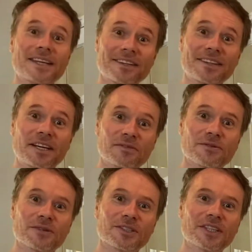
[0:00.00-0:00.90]
Thanks for
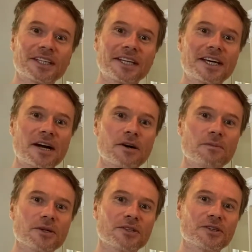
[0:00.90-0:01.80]
watching. I hope
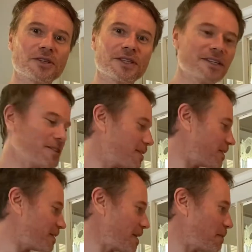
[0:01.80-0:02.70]
you enjoyed this
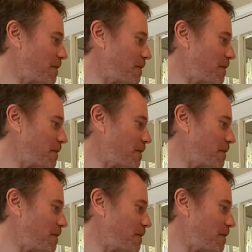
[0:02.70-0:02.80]
step